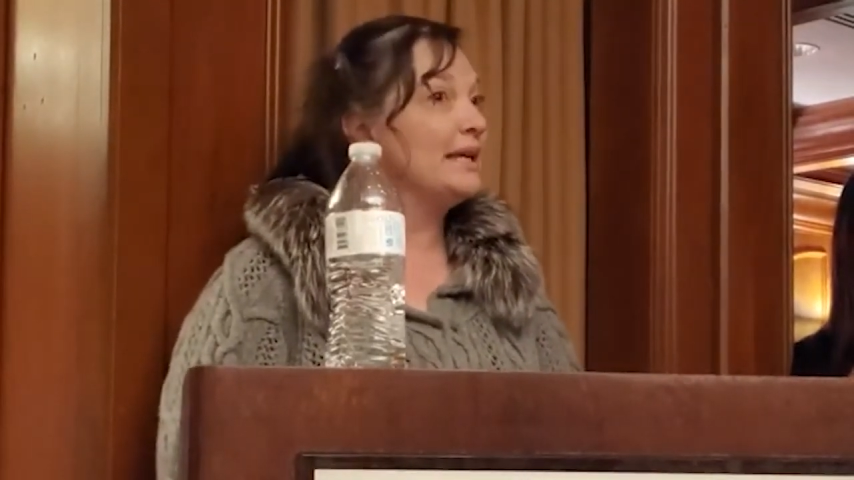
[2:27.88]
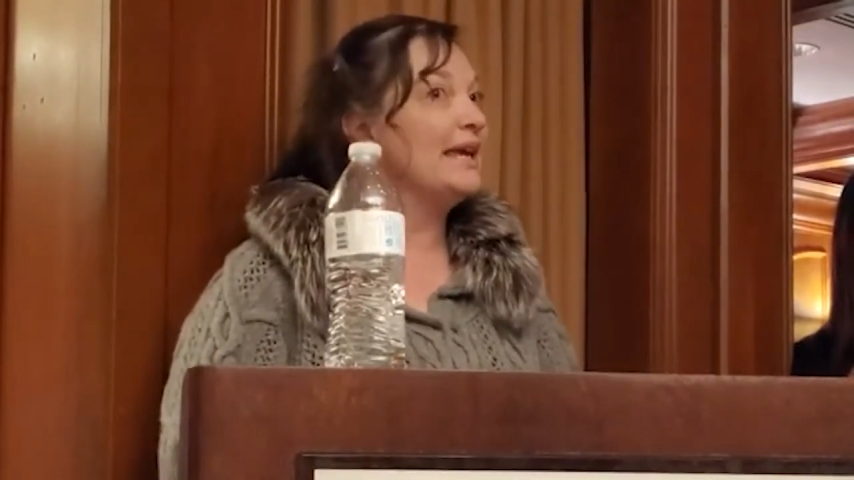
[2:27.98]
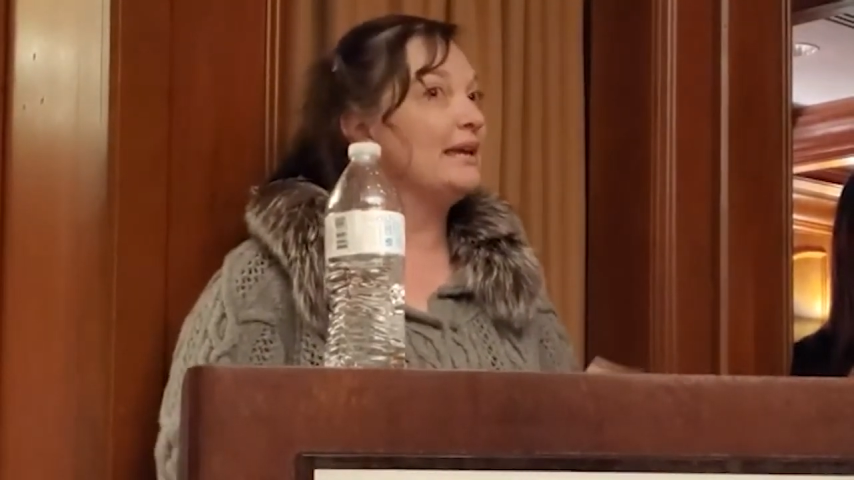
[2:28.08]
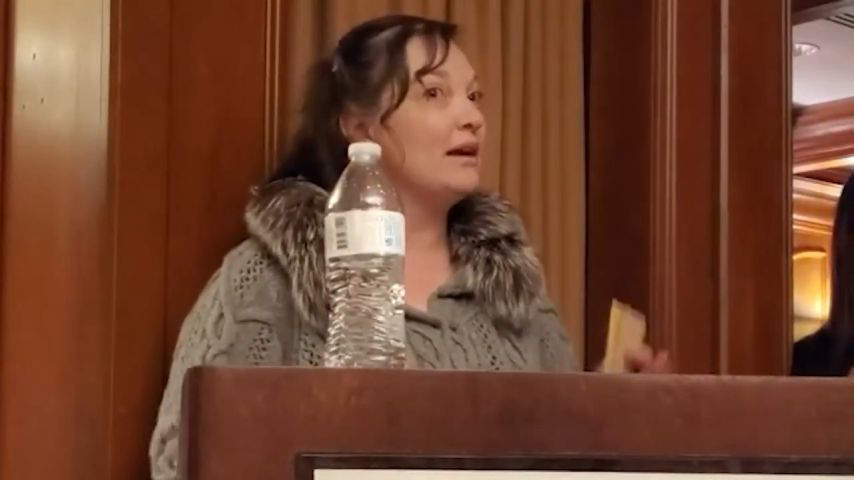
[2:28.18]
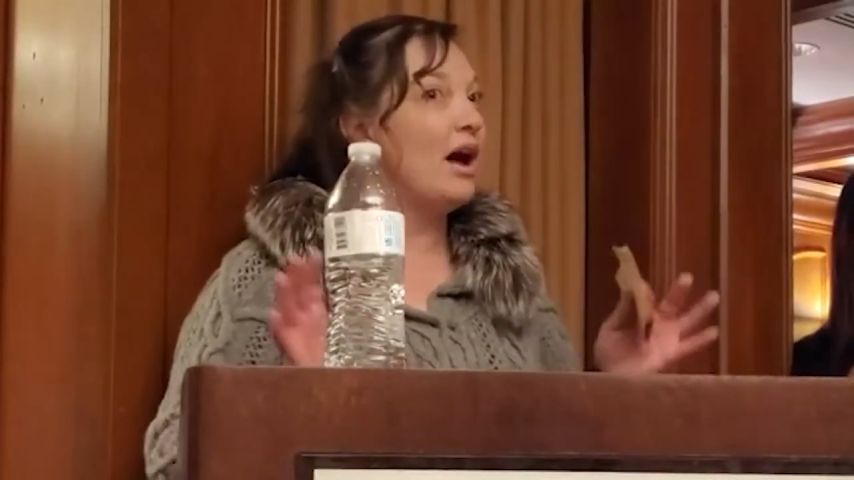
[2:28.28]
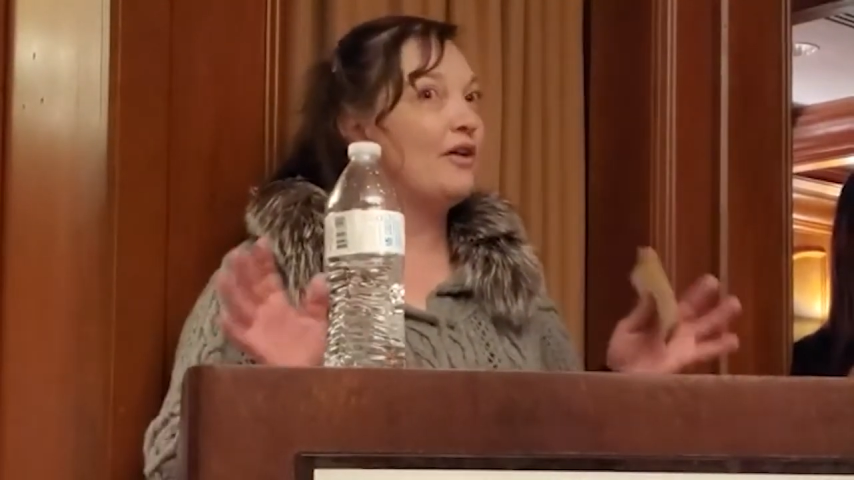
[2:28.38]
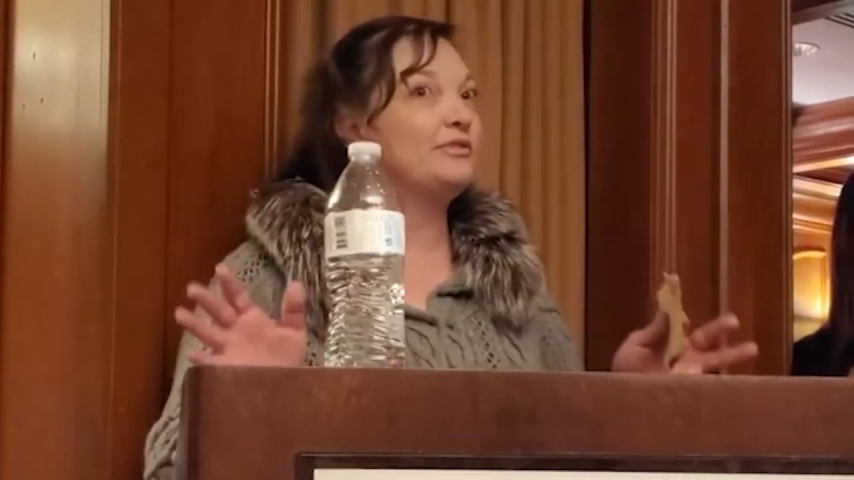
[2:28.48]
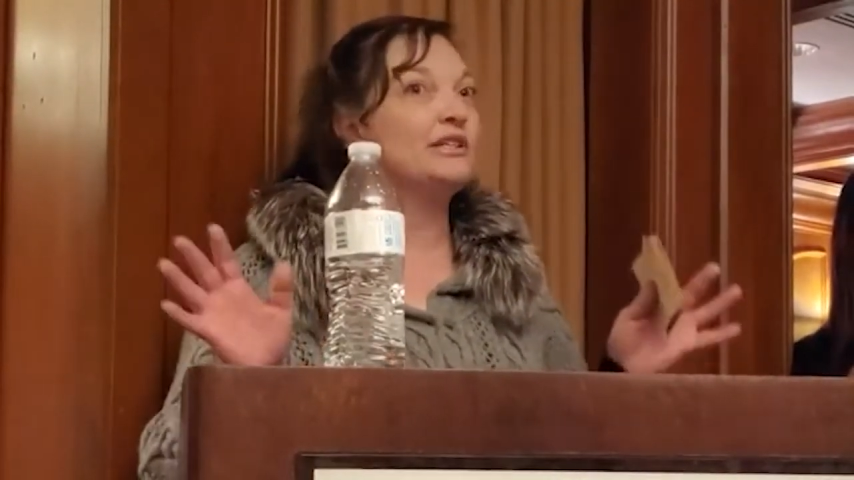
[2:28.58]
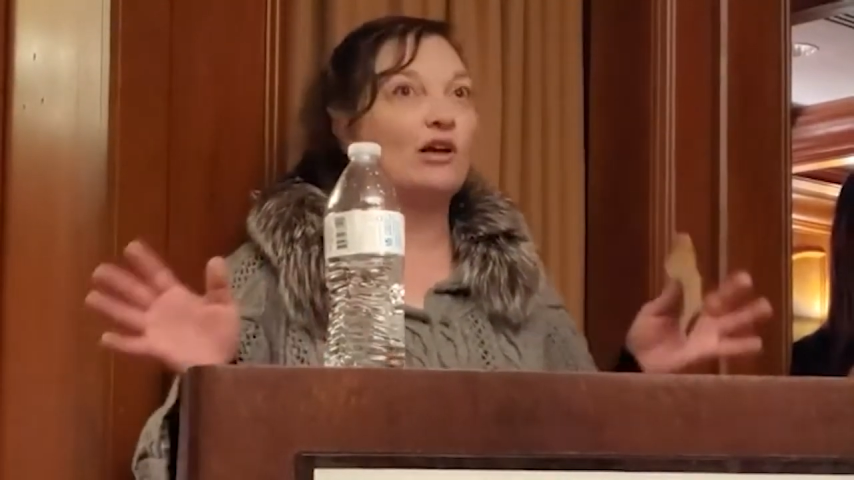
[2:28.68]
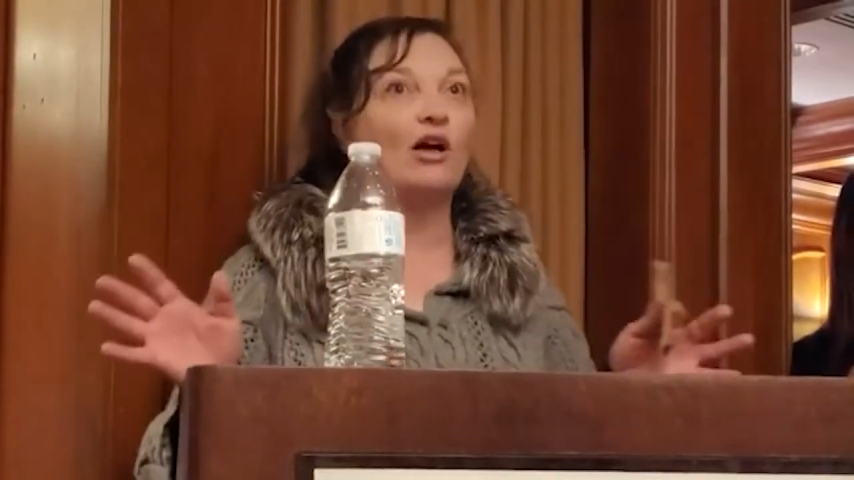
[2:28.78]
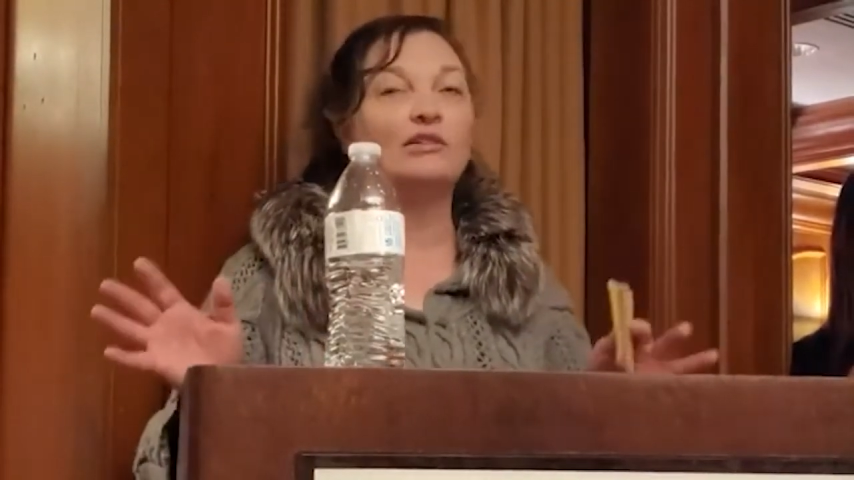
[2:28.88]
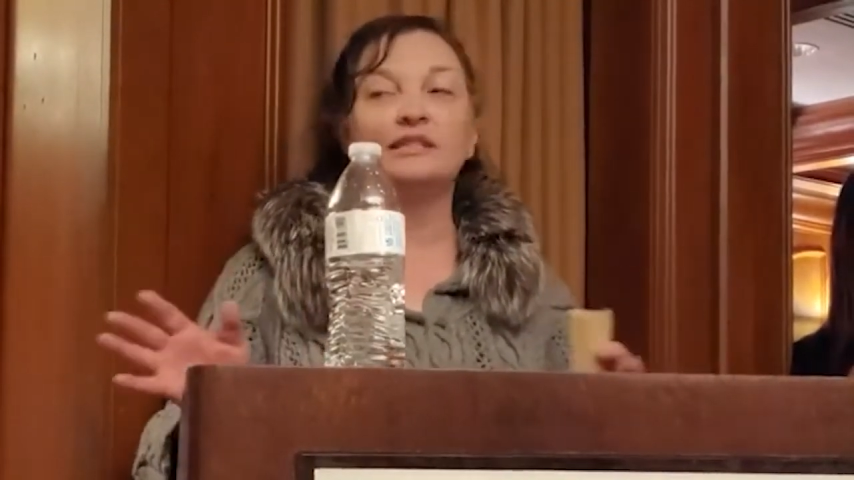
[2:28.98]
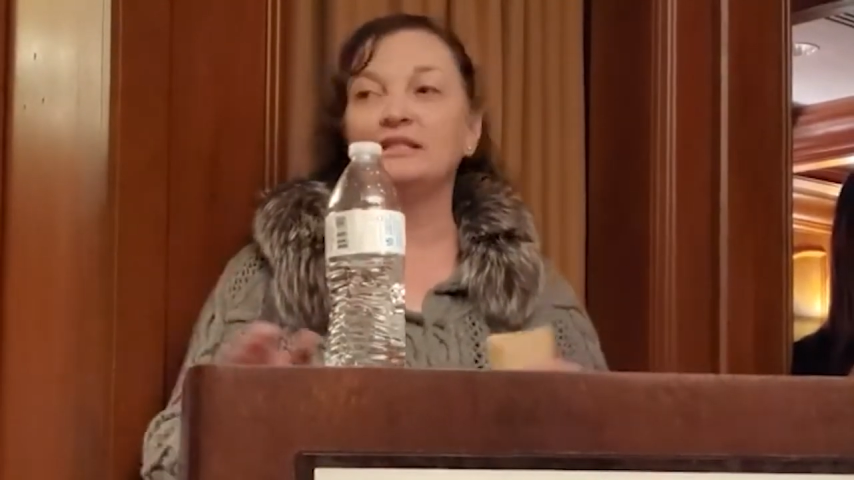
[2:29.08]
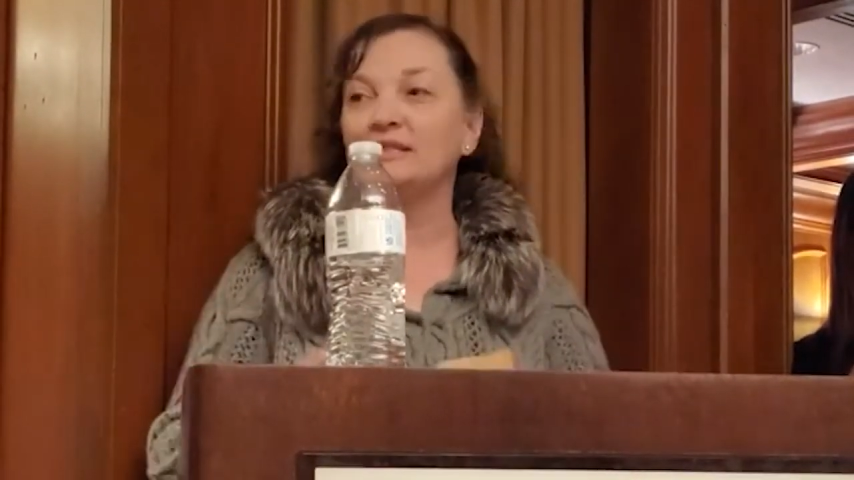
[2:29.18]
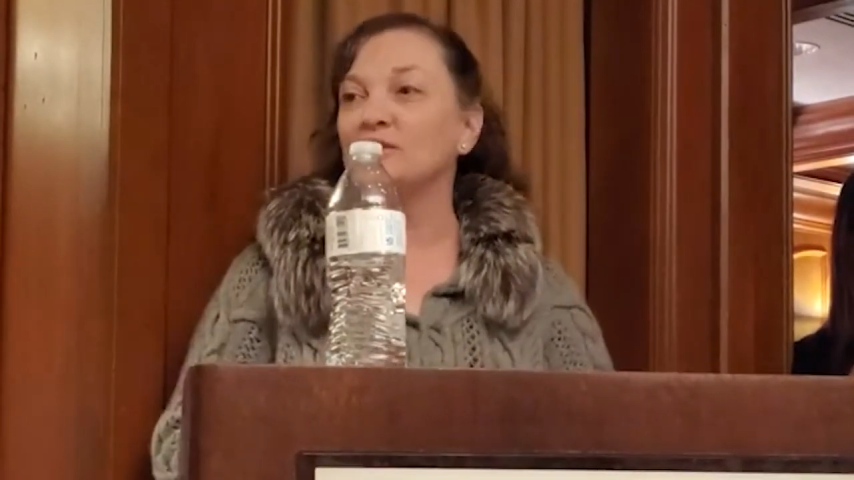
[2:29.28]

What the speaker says: He often calls this